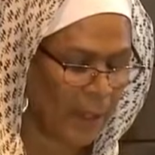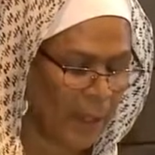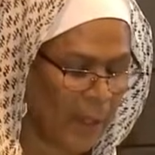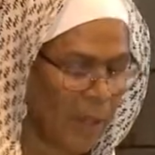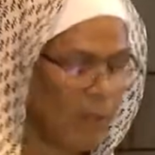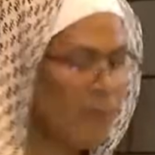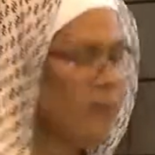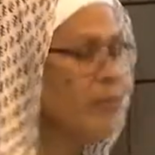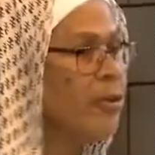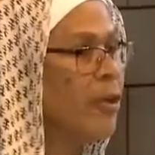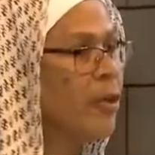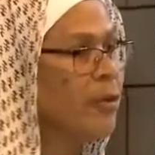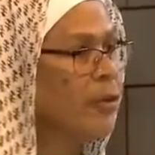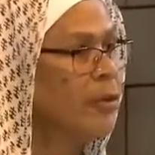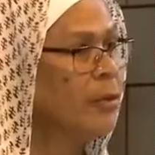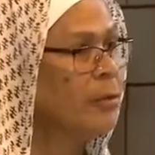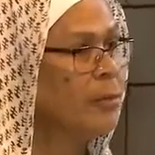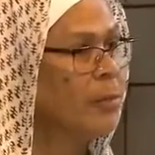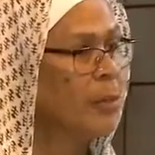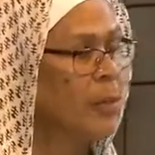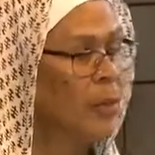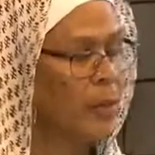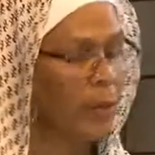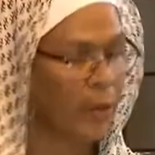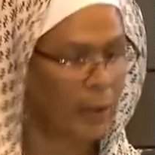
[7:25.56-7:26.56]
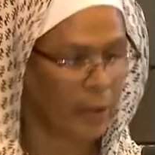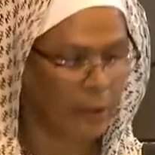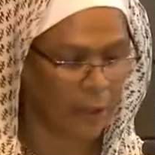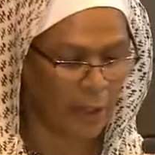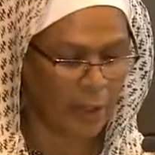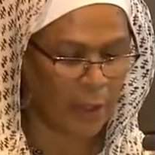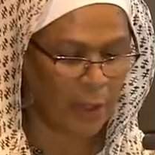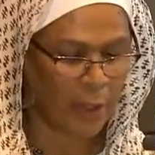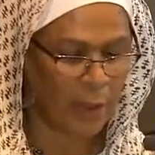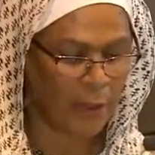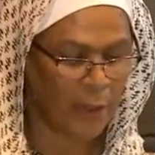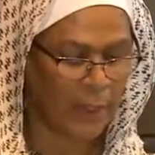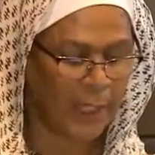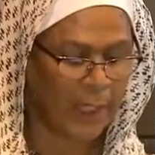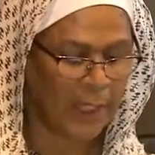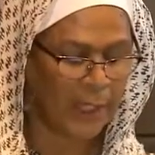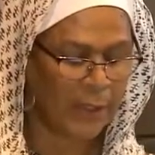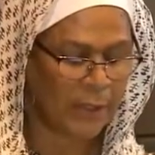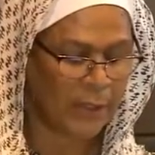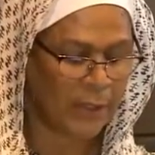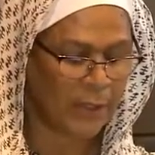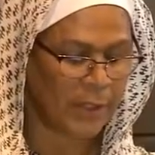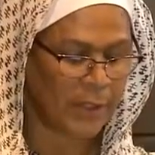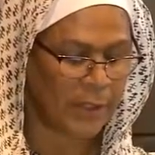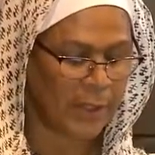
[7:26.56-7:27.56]
Furthermore, her
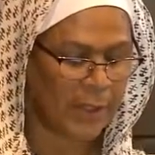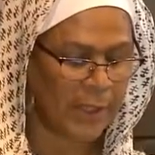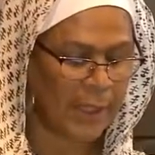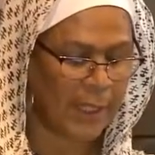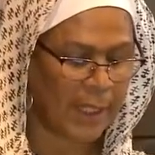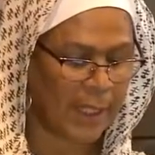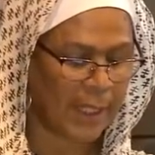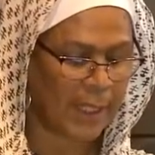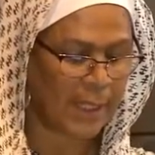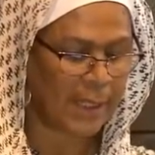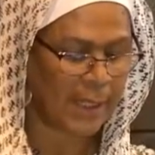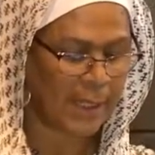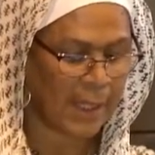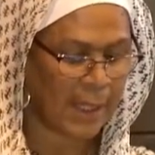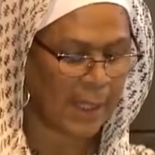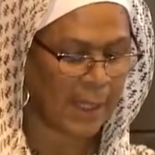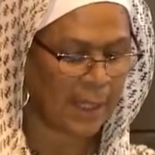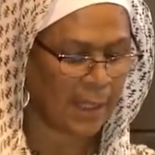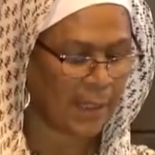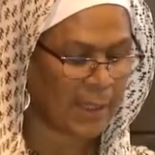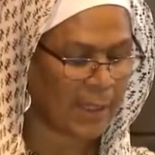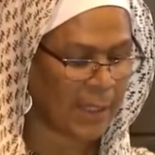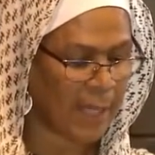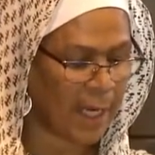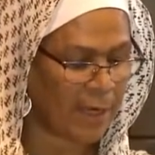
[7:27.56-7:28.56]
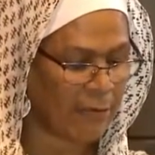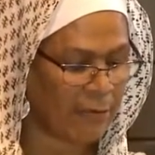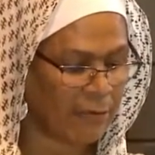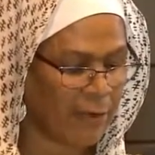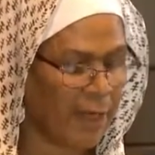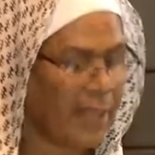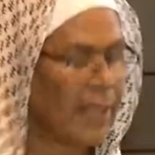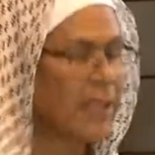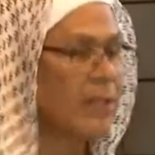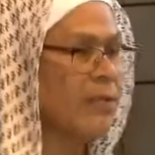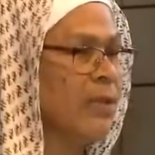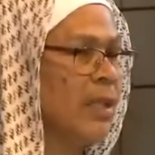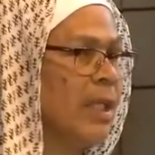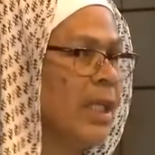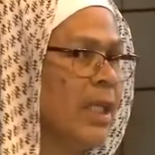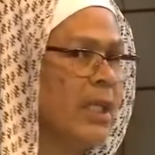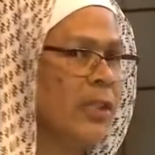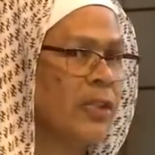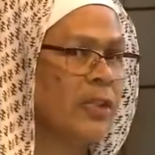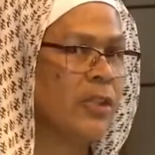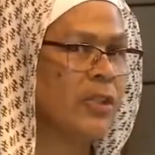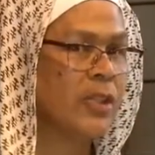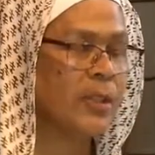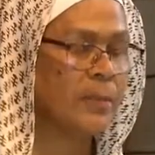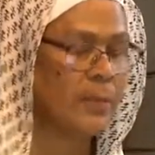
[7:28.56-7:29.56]
agency is in a direct
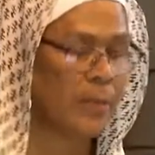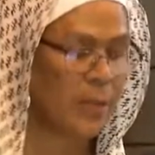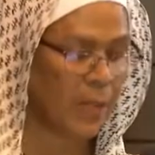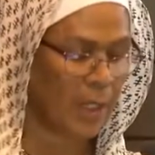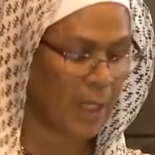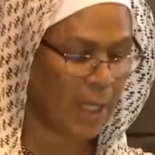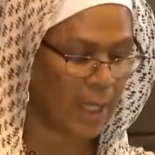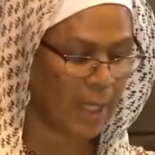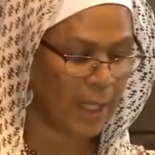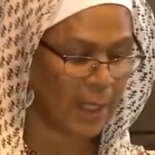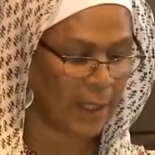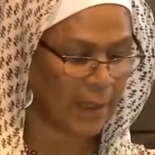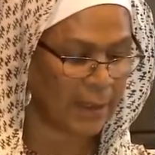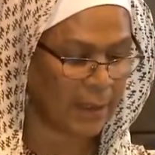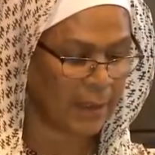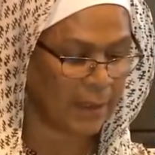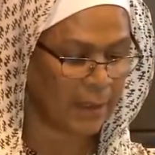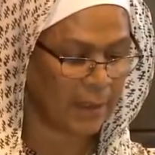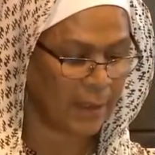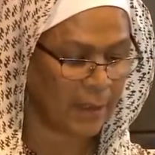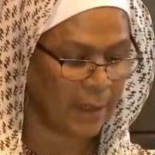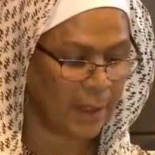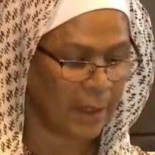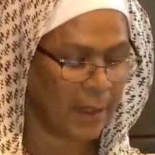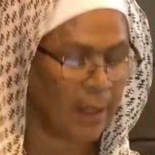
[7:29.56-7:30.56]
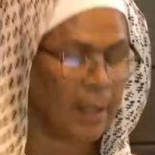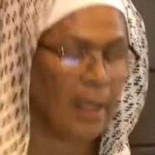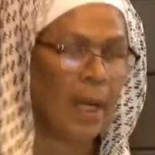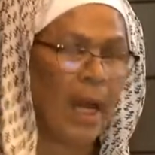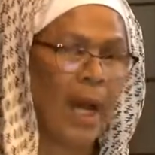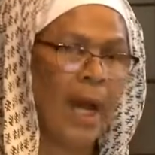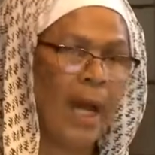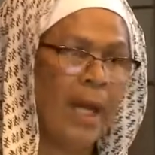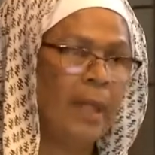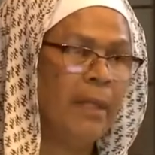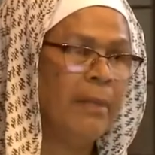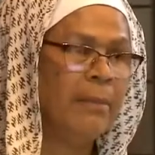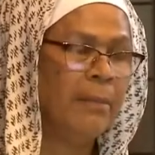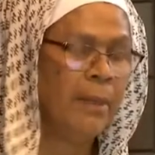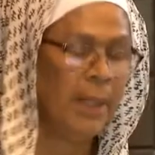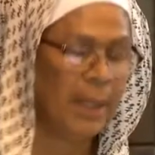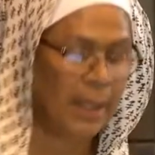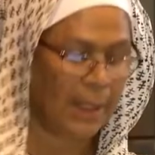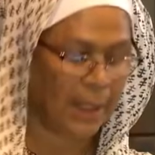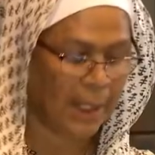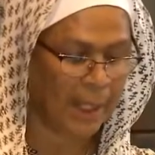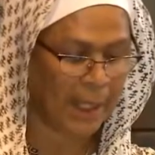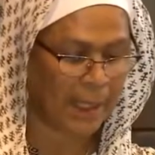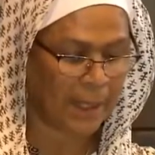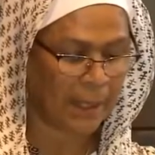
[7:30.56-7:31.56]
relationship to God,
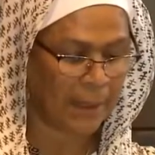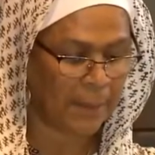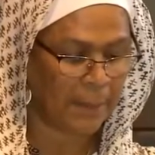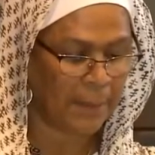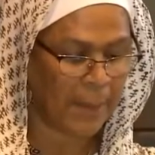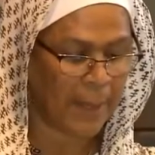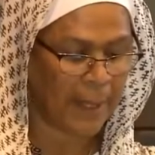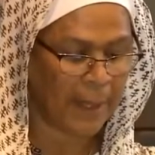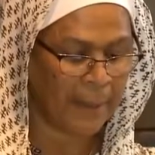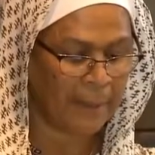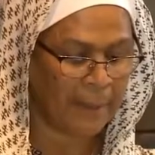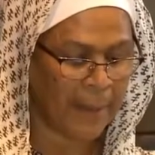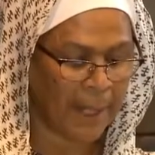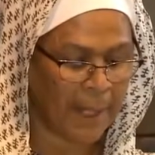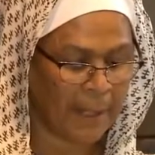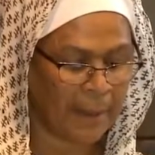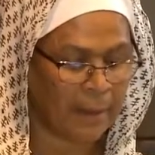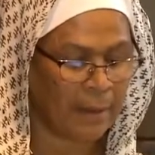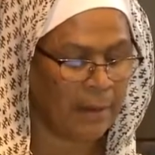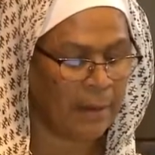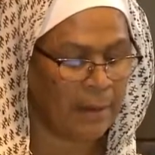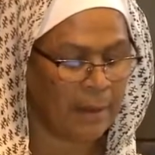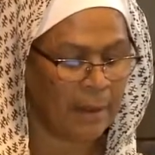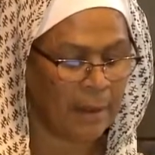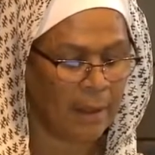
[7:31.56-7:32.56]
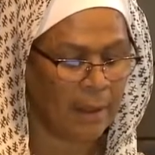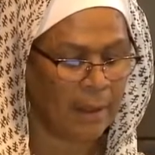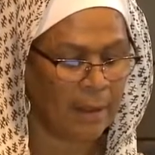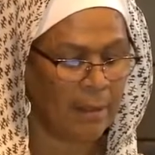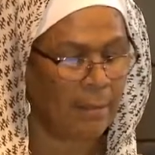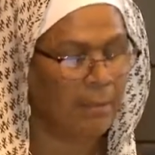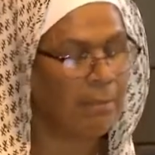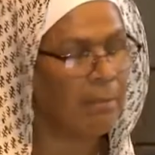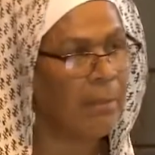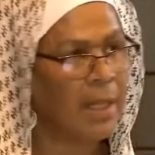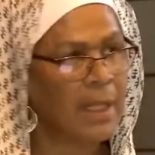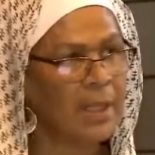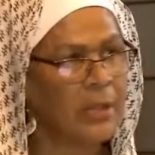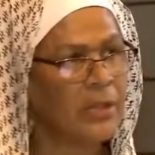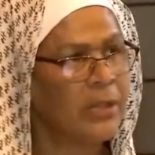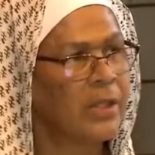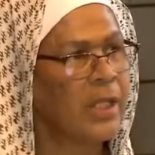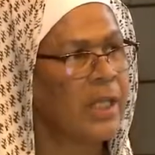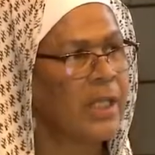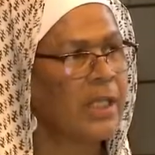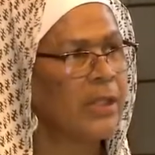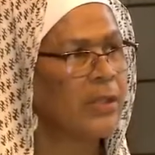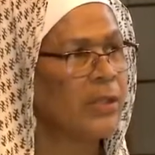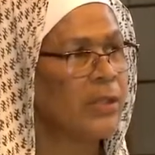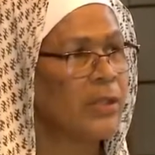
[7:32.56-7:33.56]
unmitigated by men's
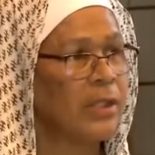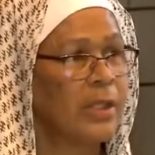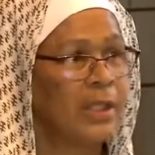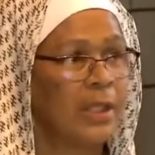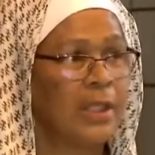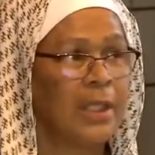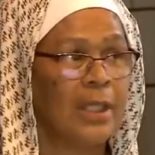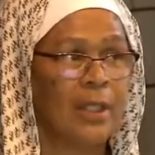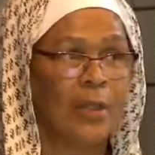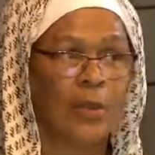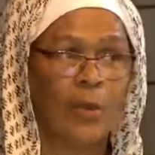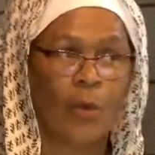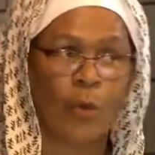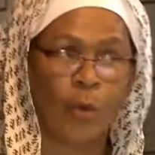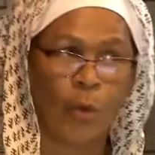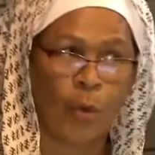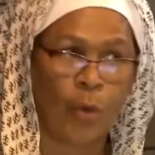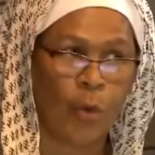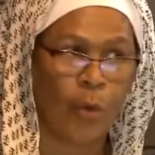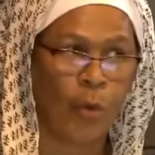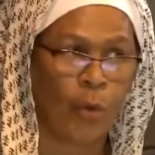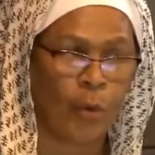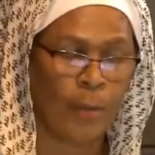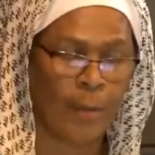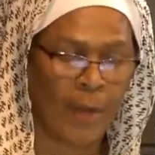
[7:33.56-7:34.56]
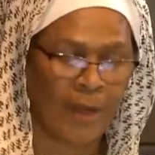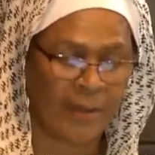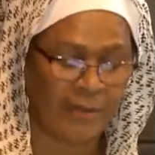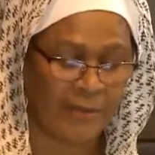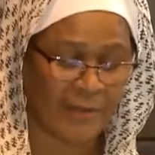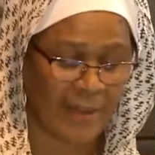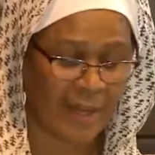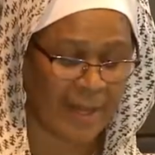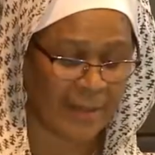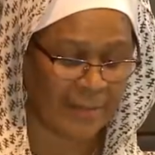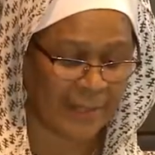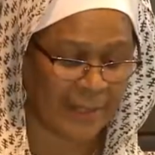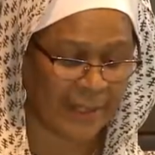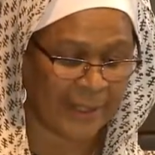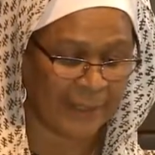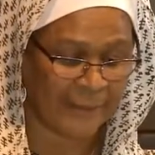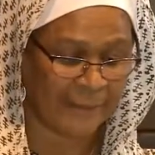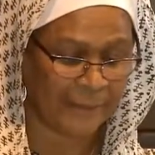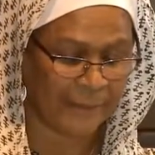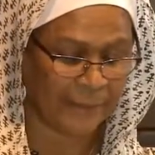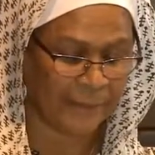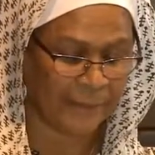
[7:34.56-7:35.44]
agency, or by family.